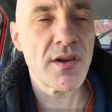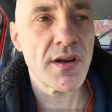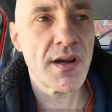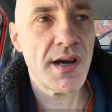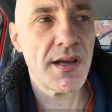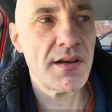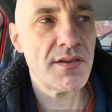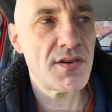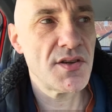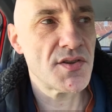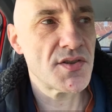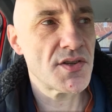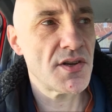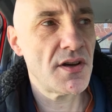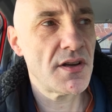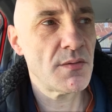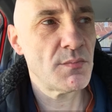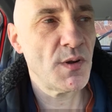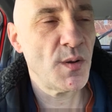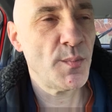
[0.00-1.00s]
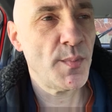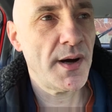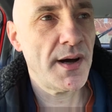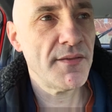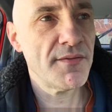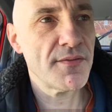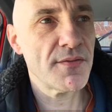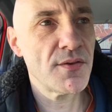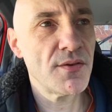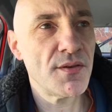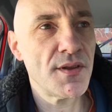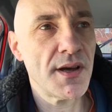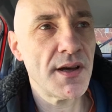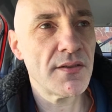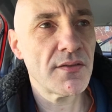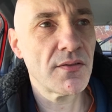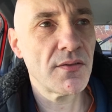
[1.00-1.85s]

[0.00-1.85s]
kind of discernible path through there,